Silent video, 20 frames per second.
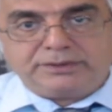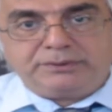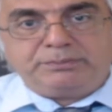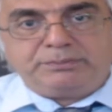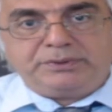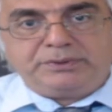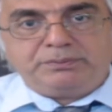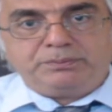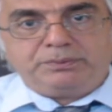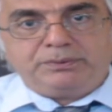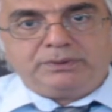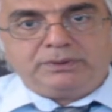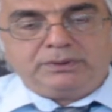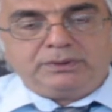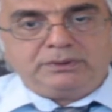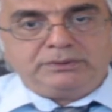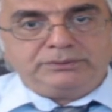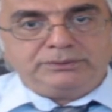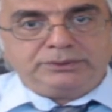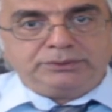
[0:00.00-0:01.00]
the
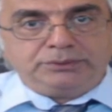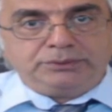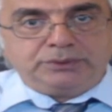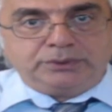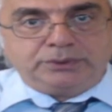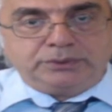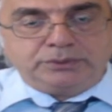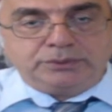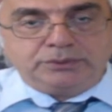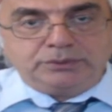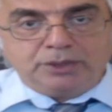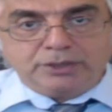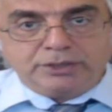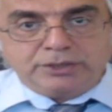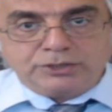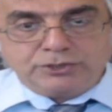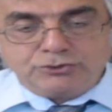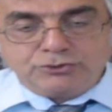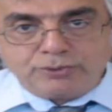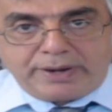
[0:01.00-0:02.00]
people,
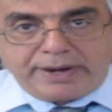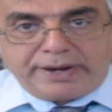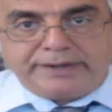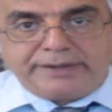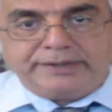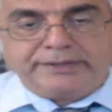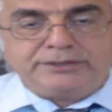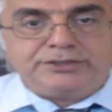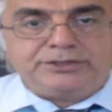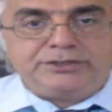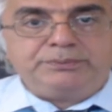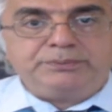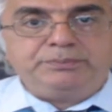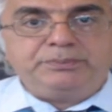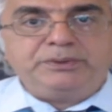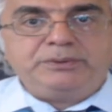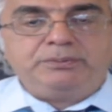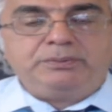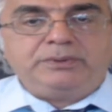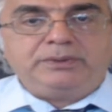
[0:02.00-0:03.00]
to arrange the
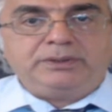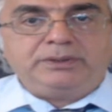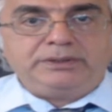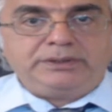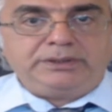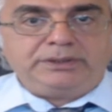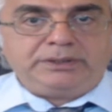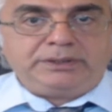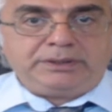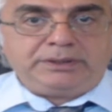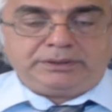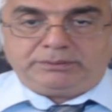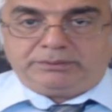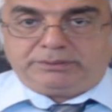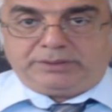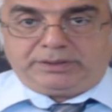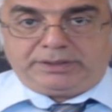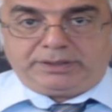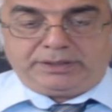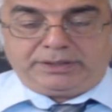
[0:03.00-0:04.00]
people in
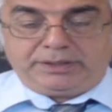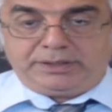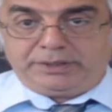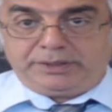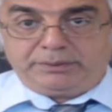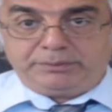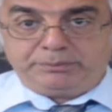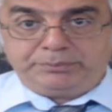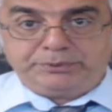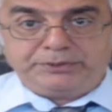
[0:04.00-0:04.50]
a